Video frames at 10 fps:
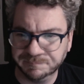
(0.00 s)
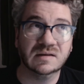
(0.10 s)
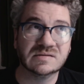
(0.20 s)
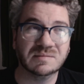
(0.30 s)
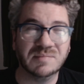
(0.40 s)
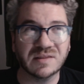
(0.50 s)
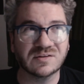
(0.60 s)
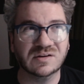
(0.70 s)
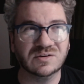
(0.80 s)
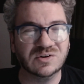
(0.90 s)
Some other
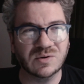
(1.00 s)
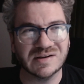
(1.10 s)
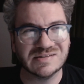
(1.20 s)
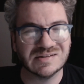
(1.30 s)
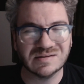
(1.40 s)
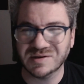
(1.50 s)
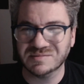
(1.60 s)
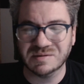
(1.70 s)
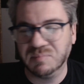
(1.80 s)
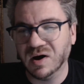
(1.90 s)
little nuances,
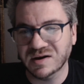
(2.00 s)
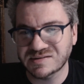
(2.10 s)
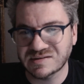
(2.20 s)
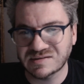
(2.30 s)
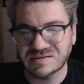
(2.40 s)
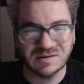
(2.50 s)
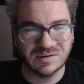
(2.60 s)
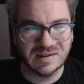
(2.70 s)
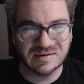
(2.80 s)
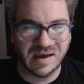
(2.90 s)
sometimes it pauses, so
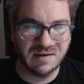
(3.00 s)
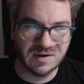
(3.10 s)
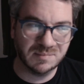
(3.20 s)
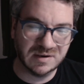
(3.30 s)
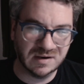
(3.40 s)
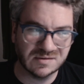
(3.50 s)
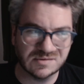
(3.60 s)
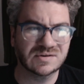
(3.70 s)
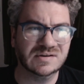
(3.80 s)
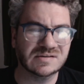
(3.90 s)
I like to have it up on the other
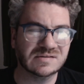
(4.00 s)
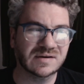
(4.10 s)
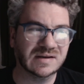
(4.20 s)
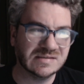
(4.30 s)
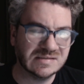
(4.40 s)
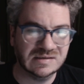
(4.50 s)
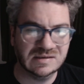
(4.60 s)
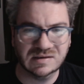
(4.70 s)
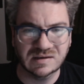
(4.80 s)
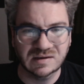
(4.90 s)
screen just so I could see
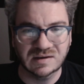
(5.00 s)
it.